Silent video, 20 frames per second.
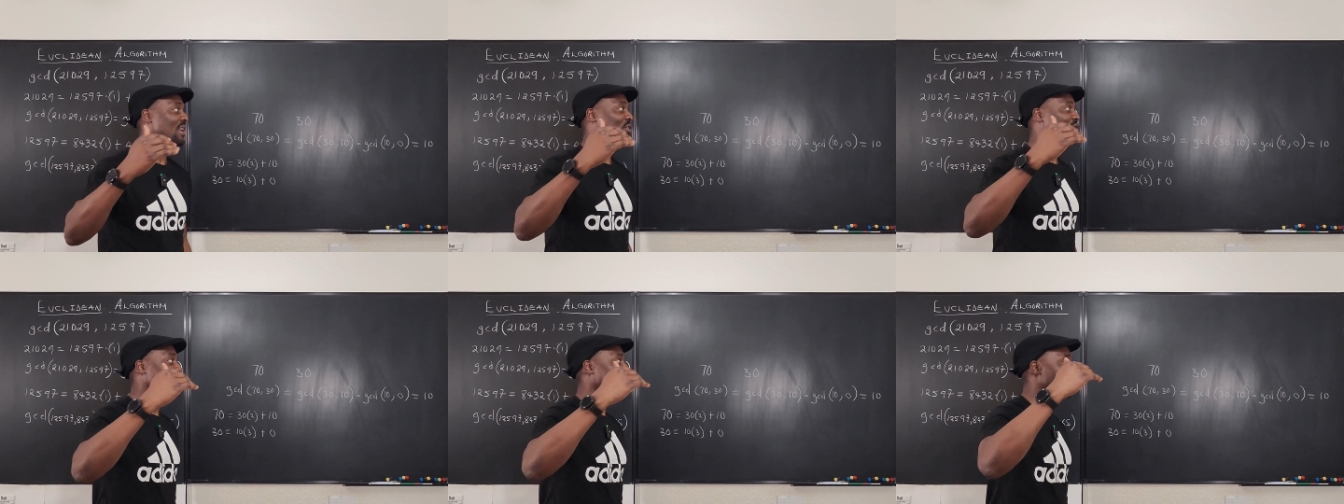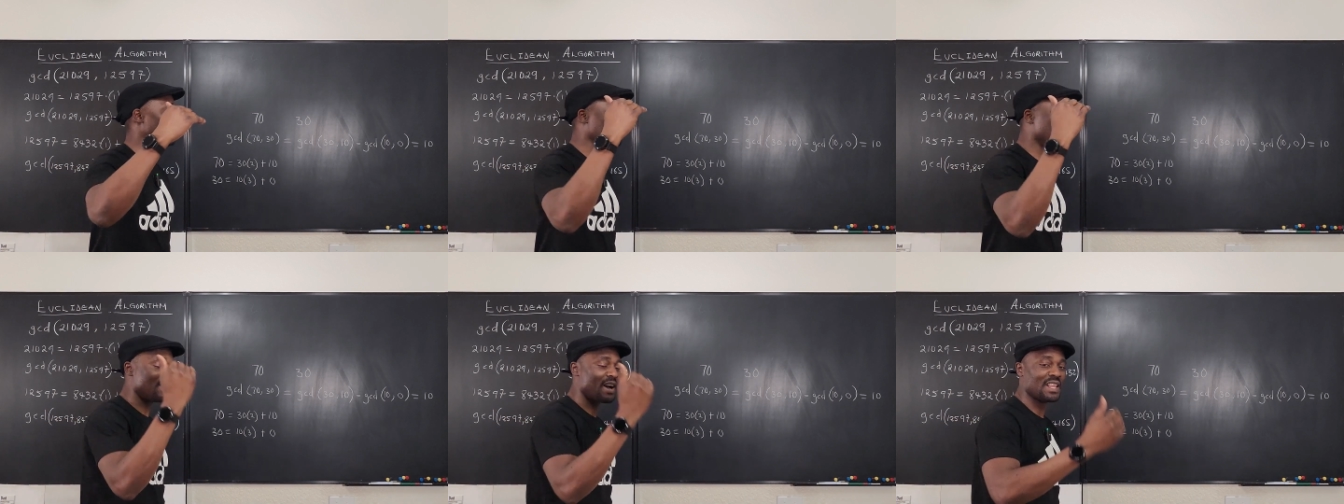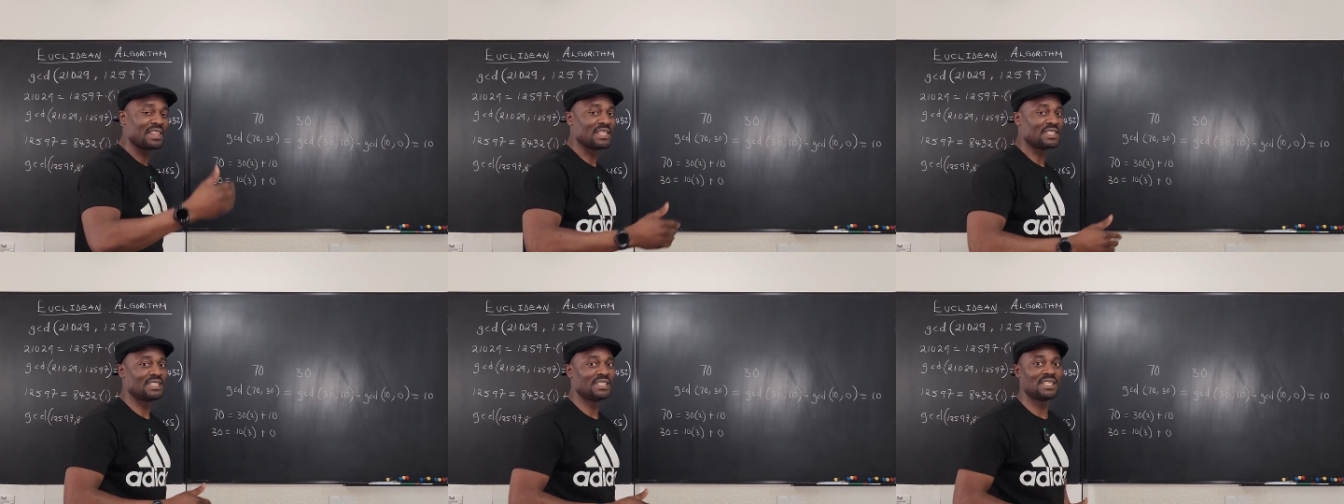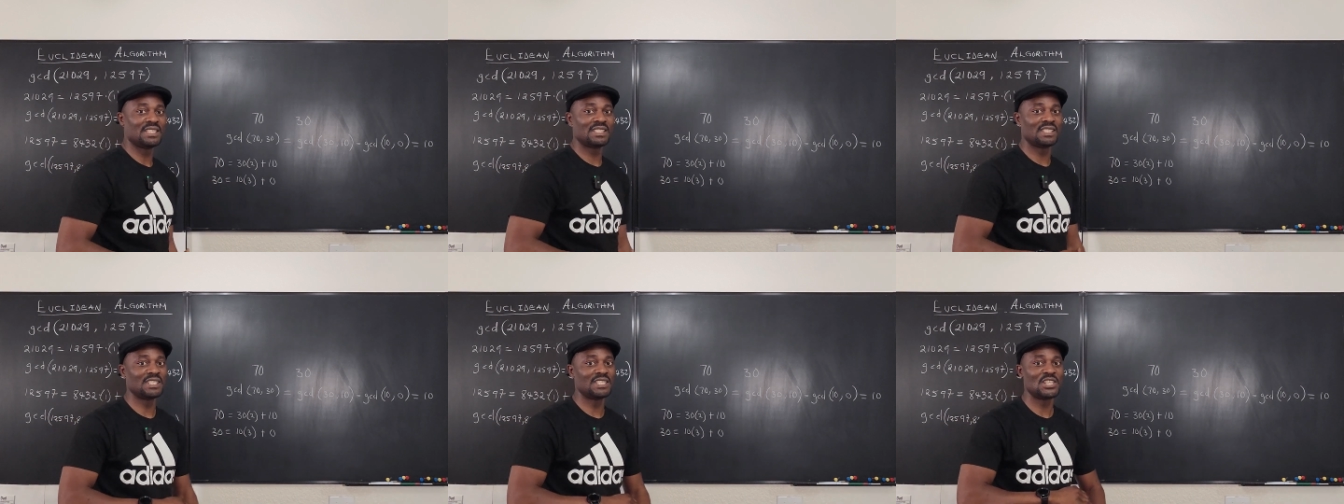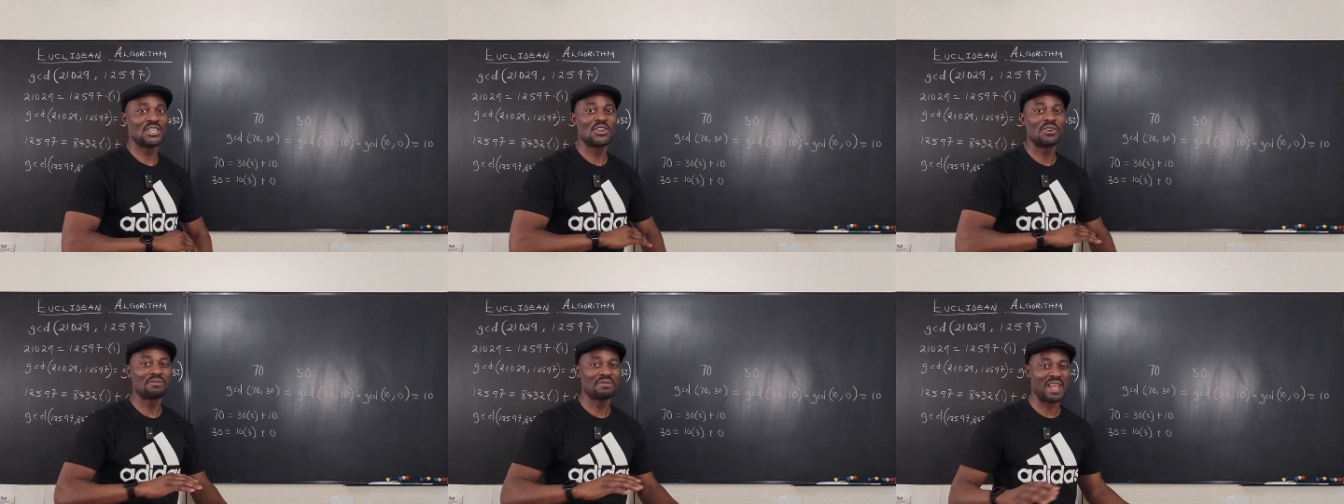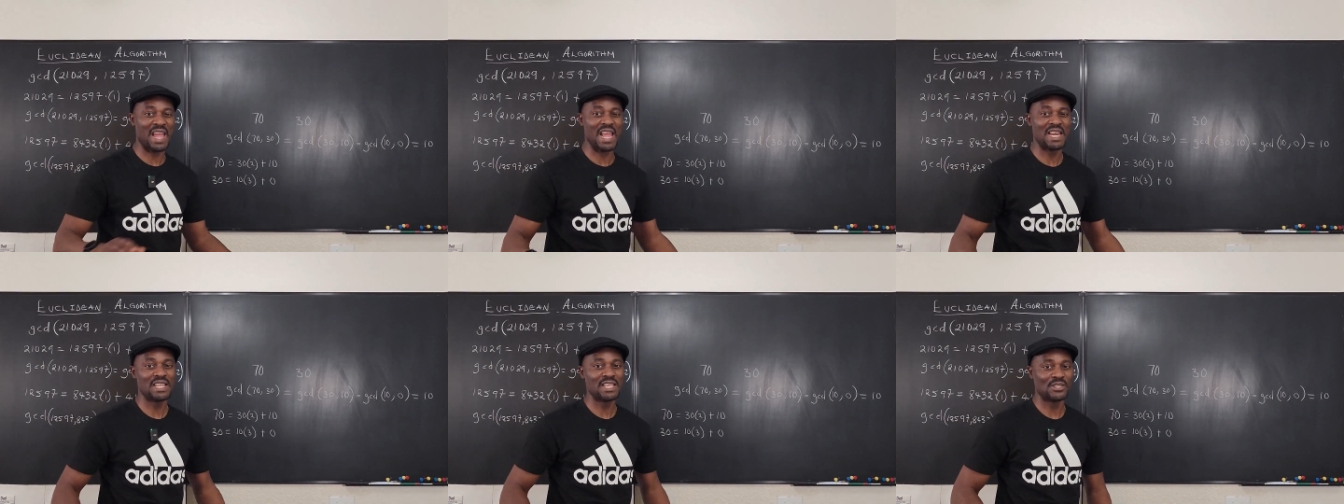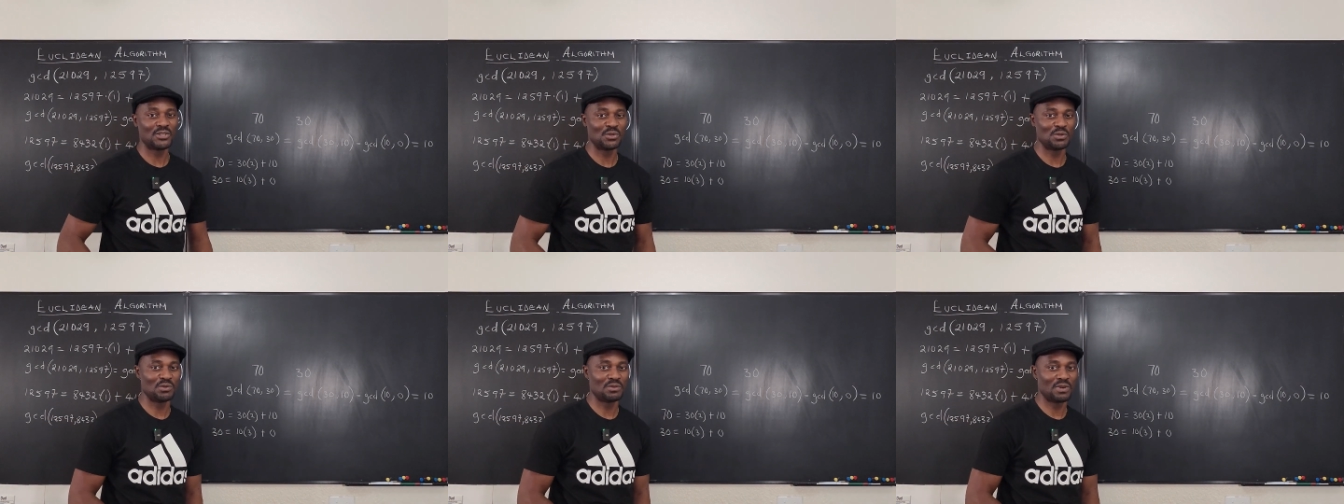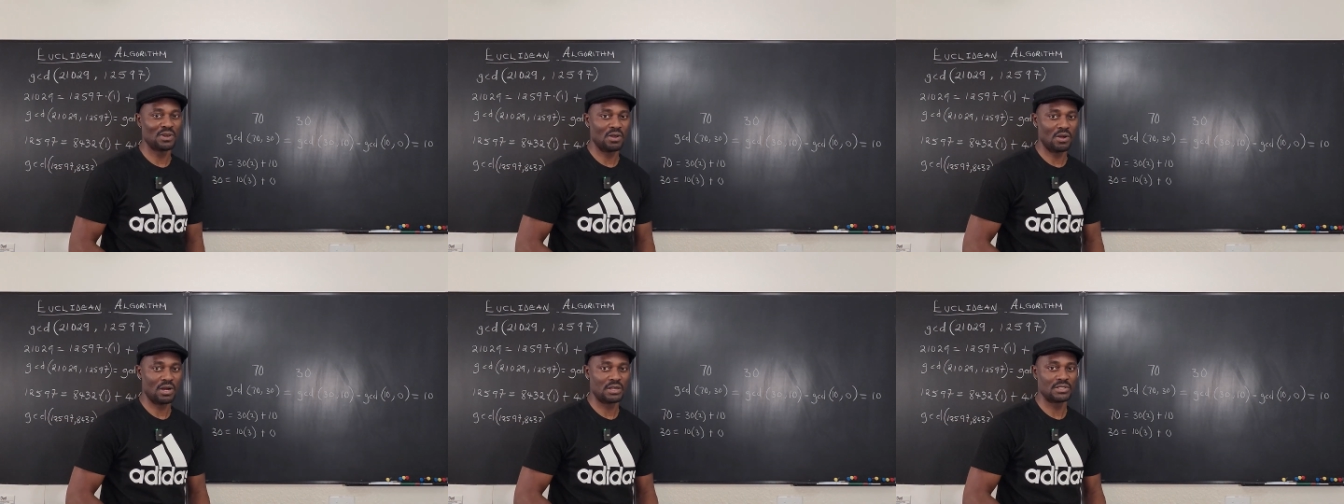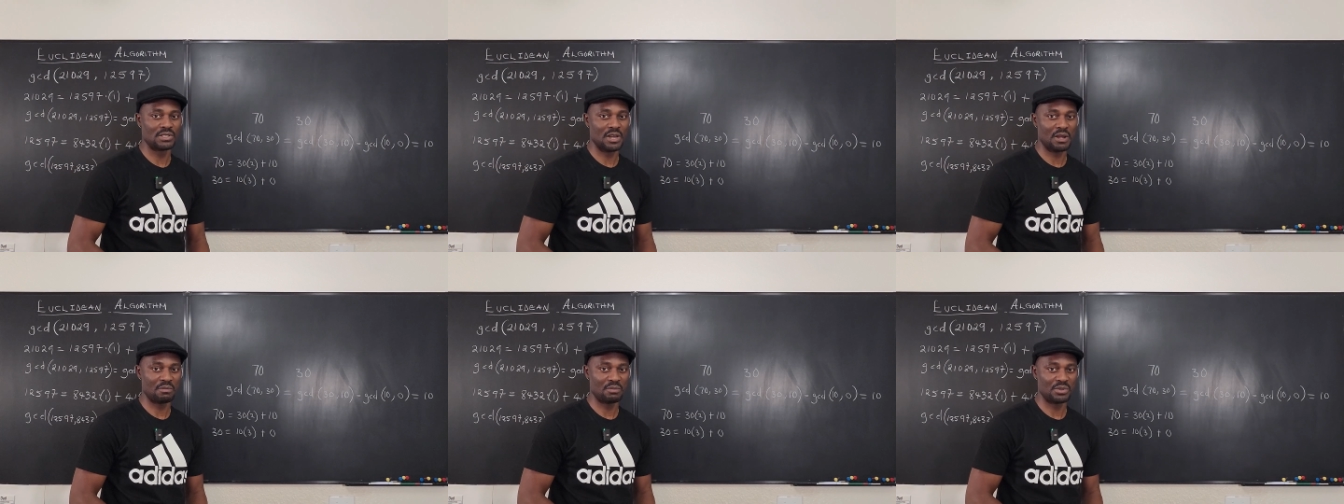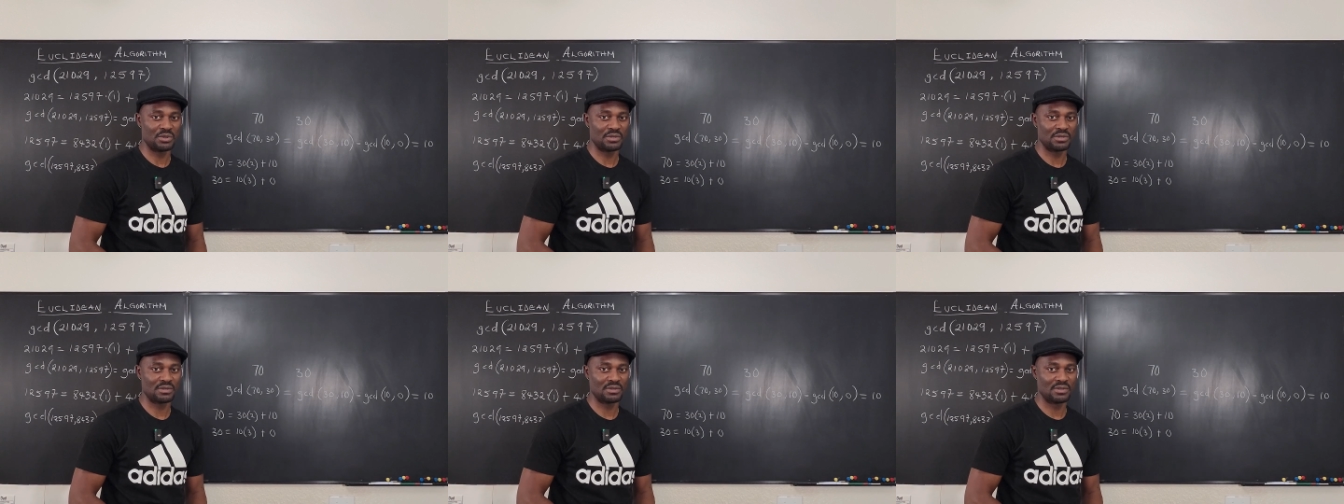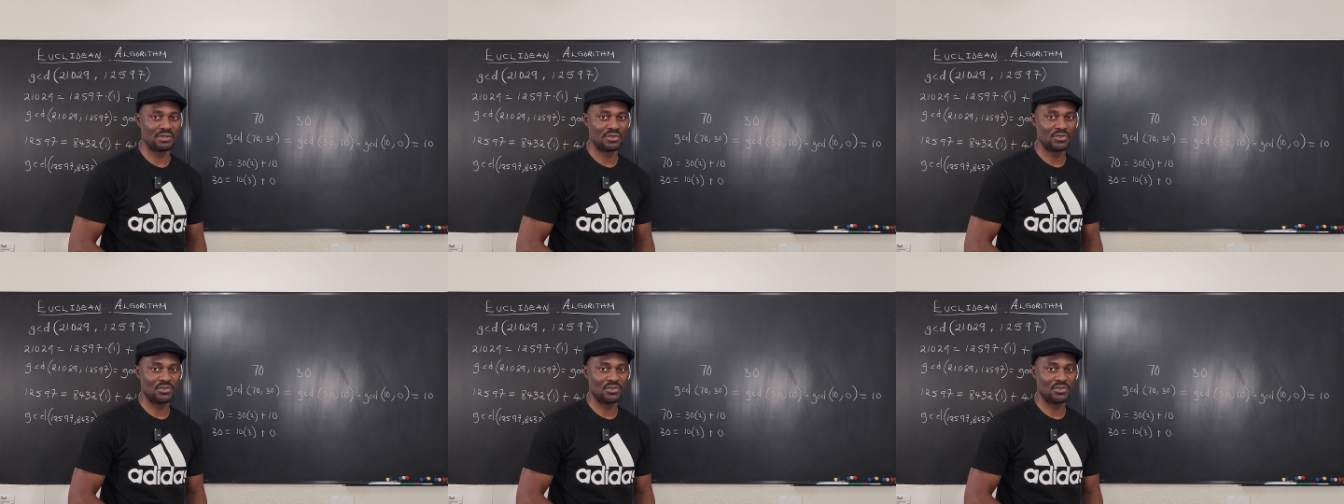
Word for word: you can find the GCD of any two large numbers,